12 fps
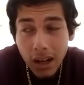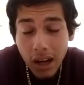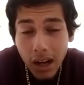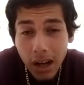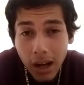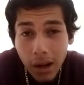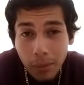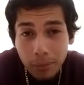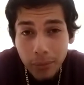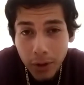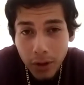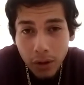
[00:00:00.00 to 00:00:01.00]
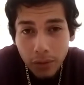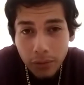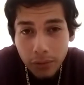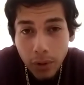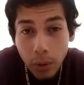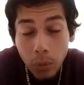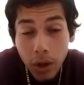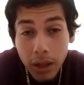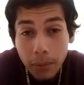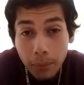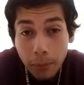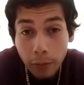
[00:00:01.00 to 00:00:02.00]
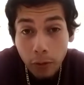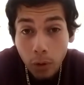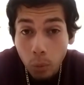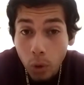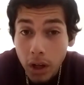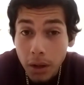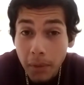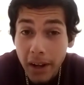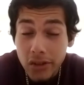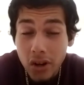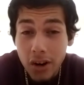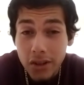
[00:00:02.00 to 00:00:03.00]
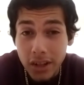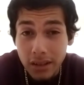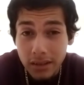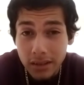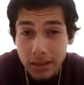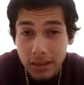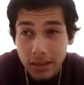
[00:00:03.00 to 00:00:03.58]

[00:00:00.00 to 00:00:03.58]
For one of my charges.